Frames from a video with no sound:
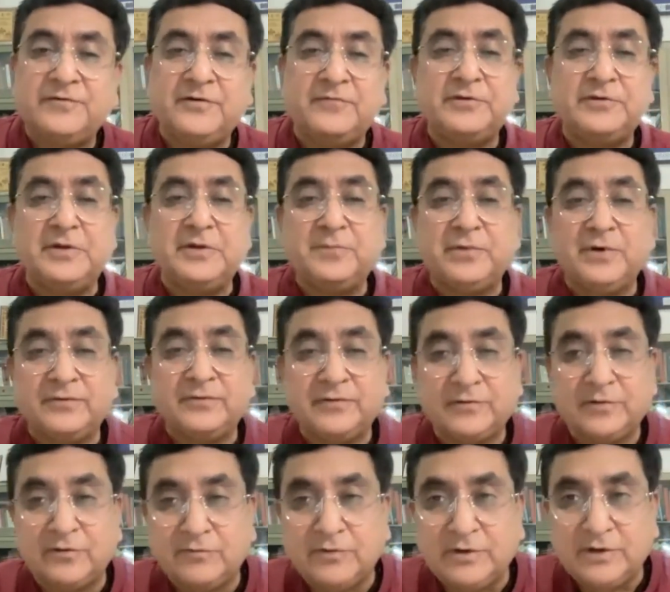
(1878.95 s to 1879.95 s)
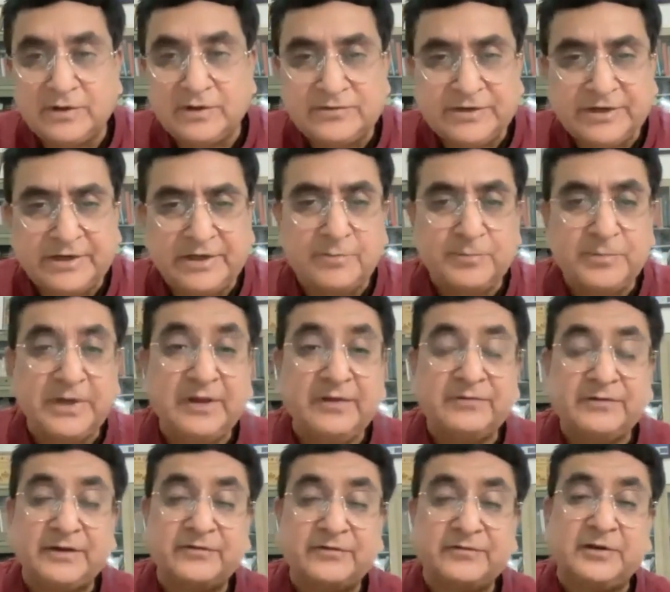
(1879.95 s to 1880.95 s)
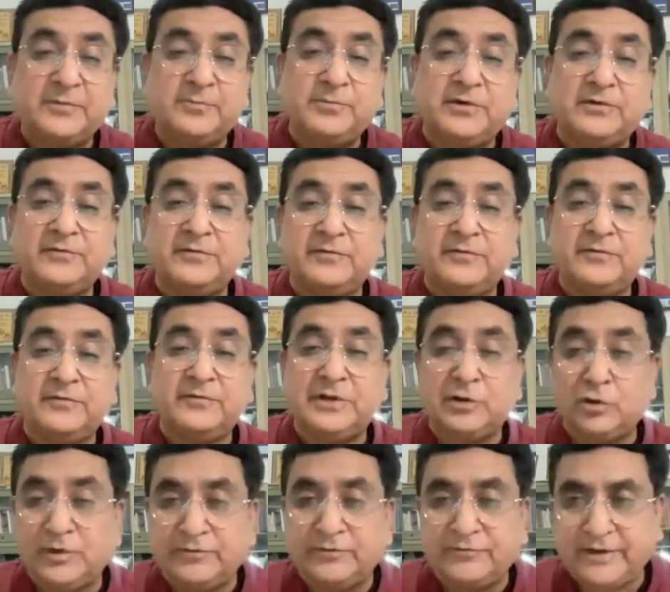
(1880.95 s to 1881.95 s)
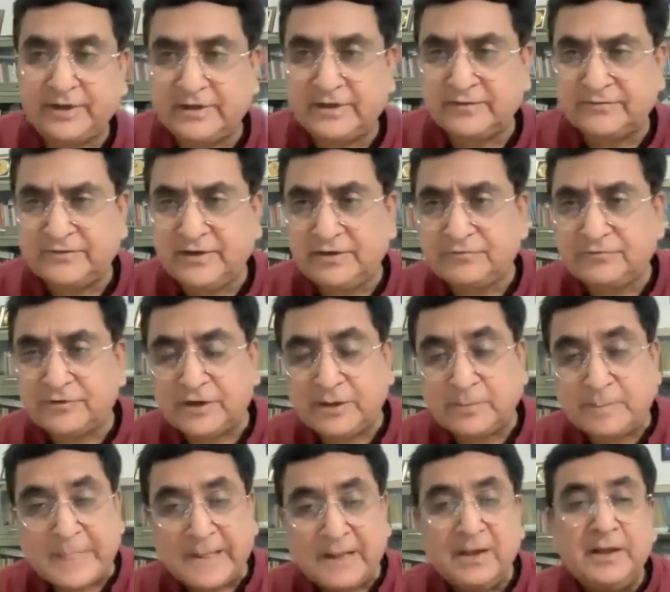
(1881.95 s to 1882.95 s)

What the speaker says: 50% of the world GDP, 60% of the global trade, etc.,